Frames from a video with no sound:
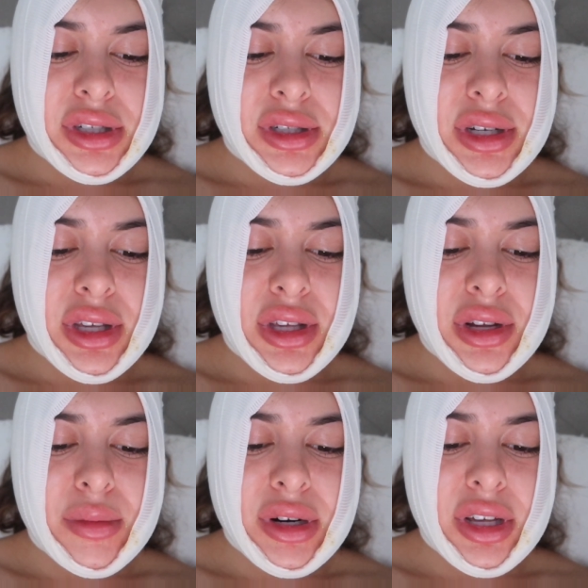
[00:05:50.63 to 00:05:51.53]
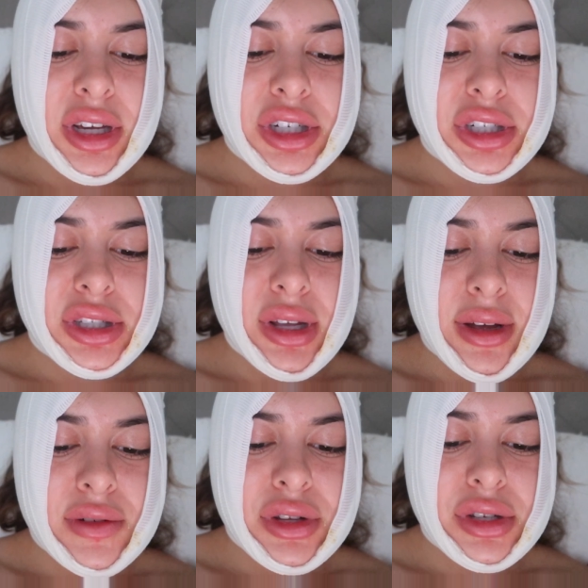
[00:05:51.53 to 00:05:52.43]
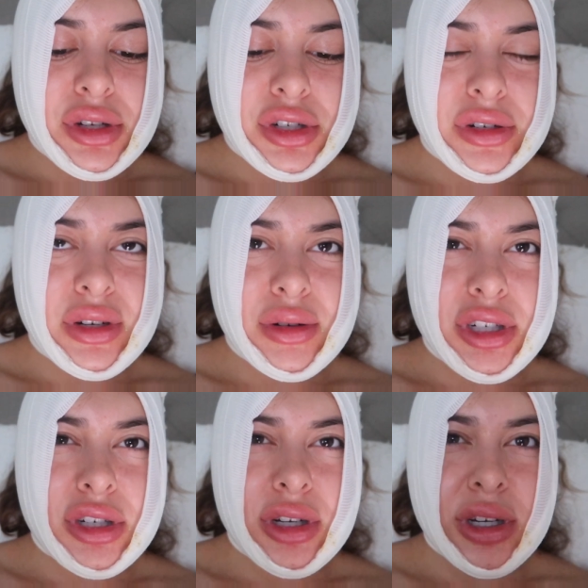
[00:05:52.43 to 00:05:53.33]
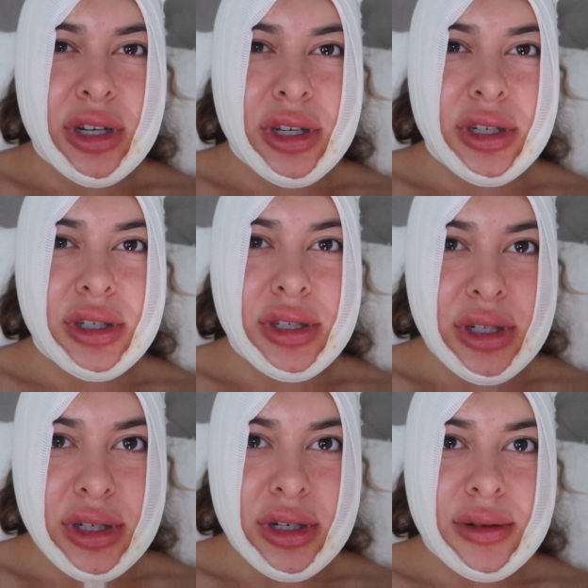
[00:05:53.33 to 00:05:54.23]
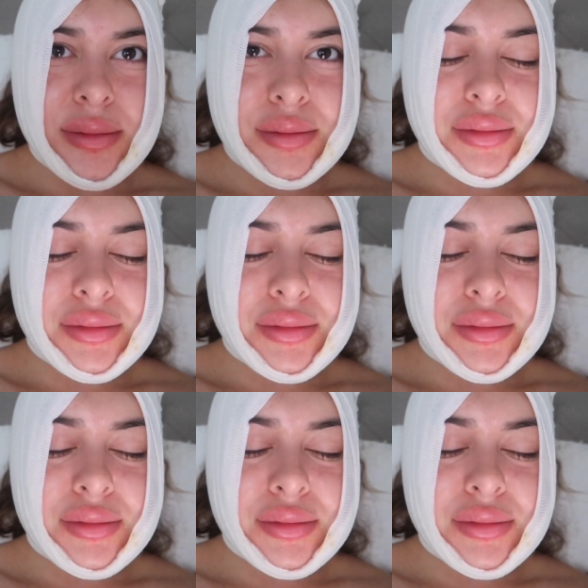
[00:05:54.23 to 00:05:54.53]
taking your medications after the surgery, which I did,